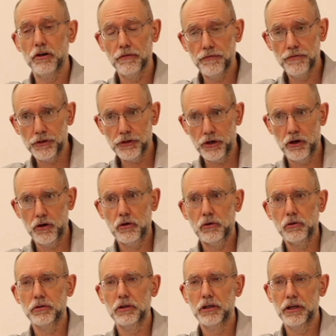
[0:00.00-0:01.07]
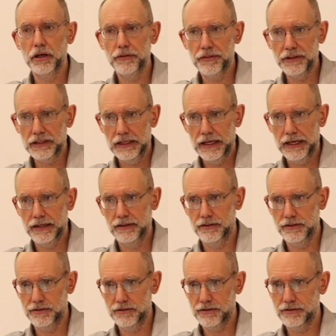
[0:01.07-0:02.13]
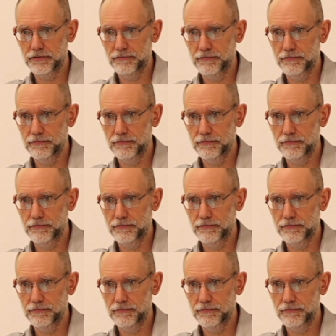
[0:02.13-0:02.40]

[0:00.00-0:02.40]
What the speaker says: of the goal at the end.